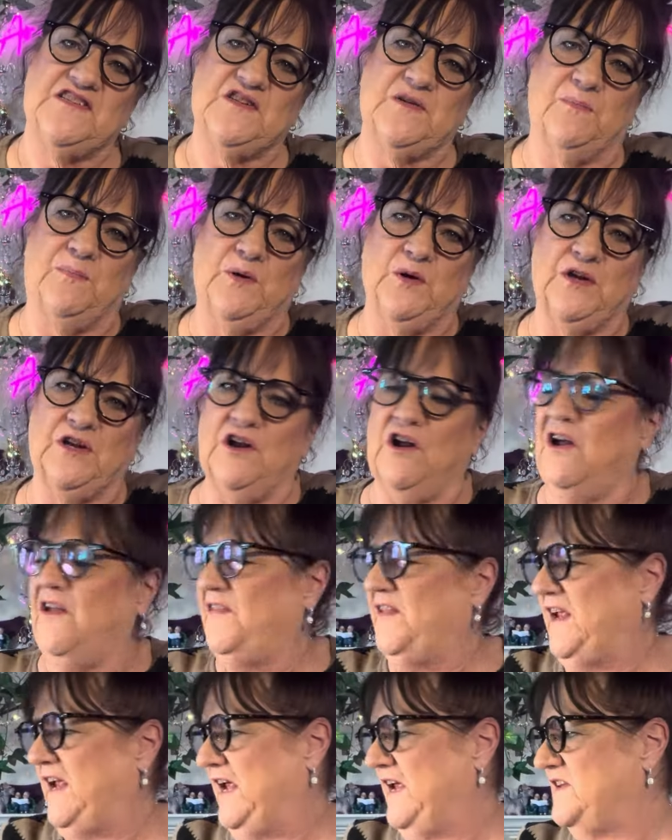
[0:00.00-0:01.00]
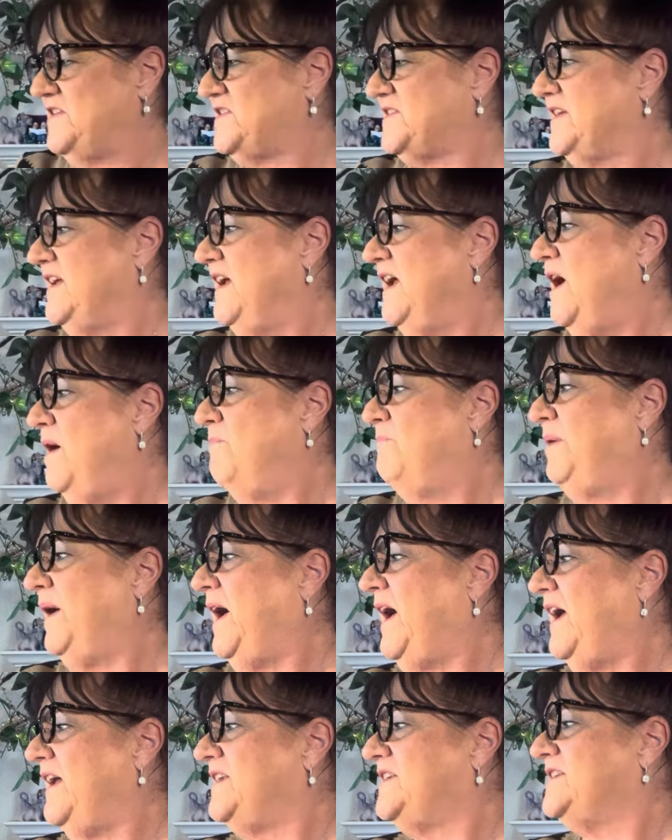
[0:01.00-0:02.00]
to put on these.
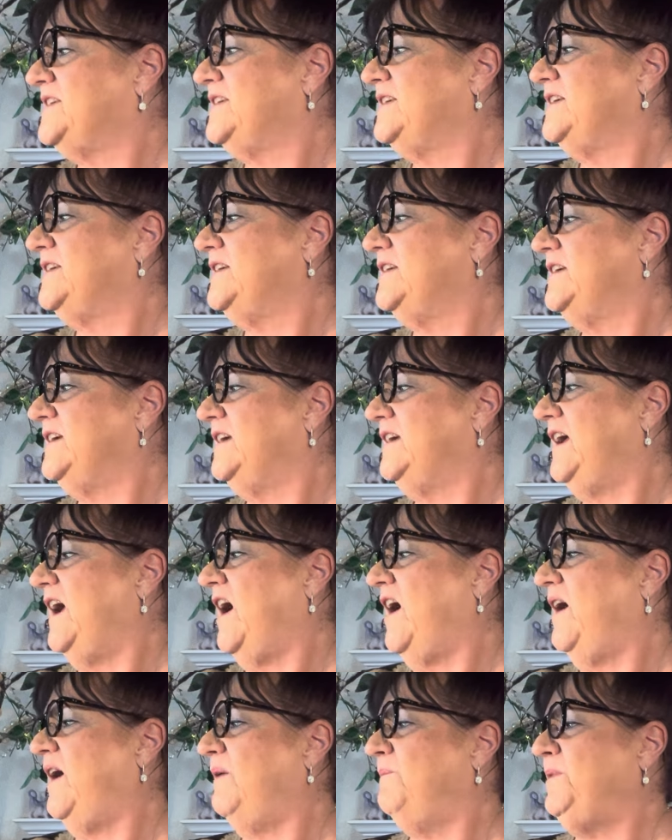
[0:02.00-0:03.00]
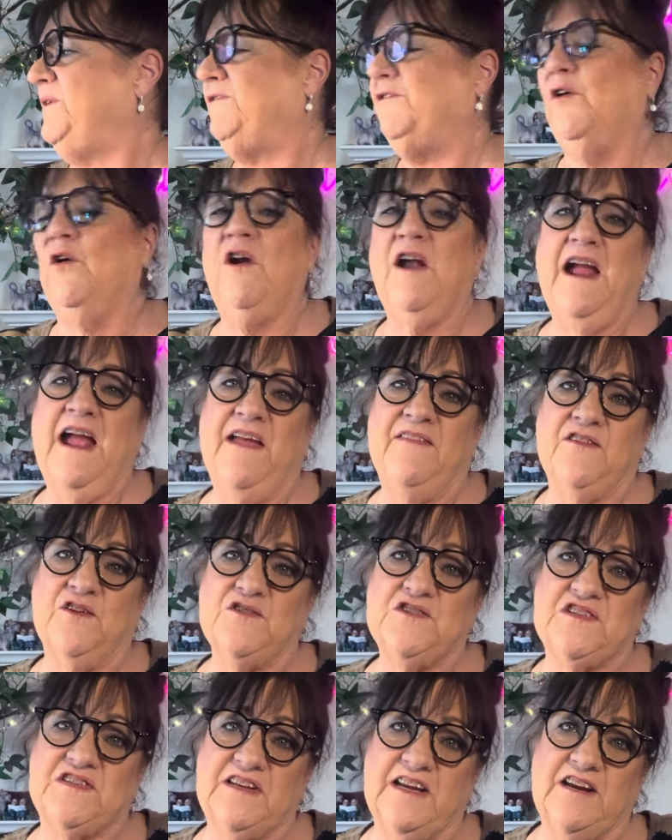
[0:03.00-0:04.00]
But before I had
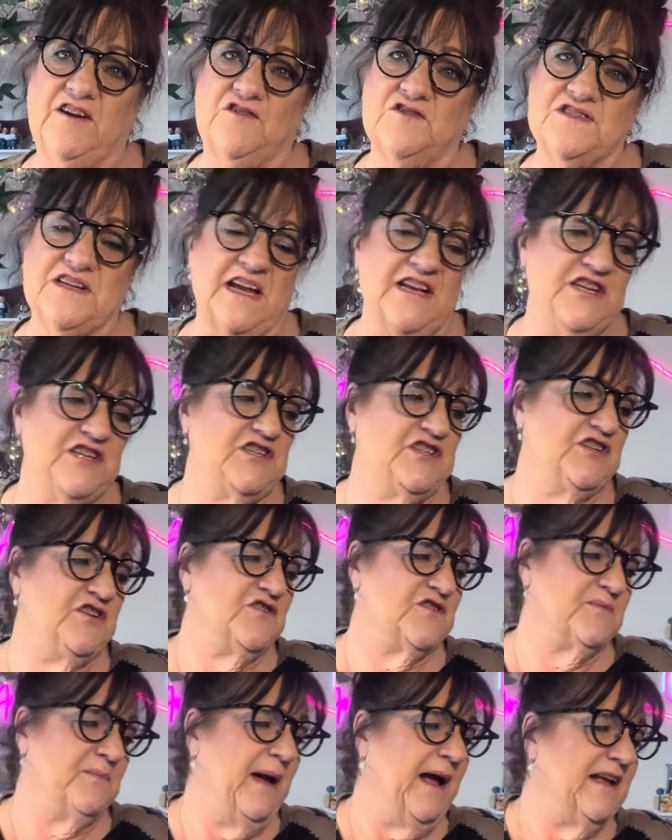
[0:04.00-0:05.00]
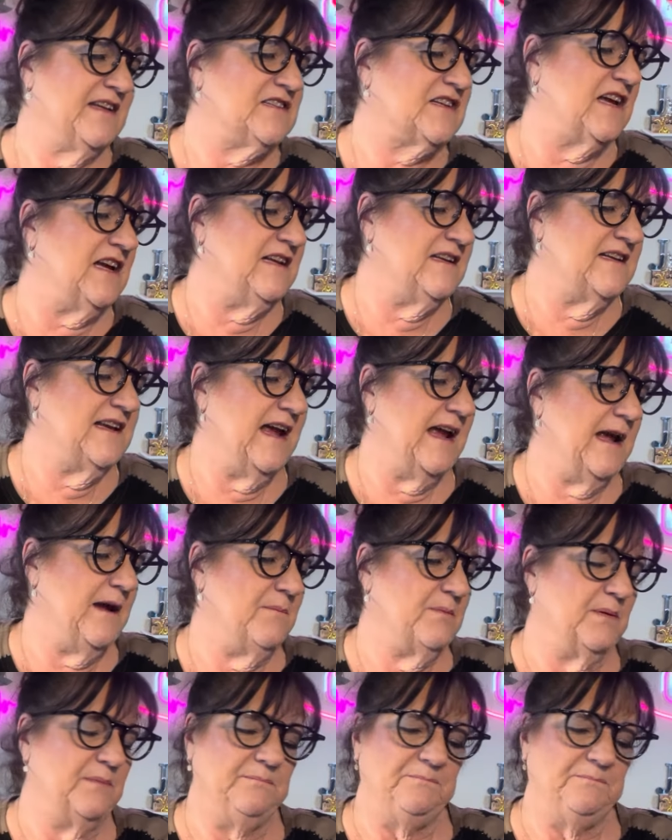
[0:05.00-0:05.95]
those stickers, I just used masking tape.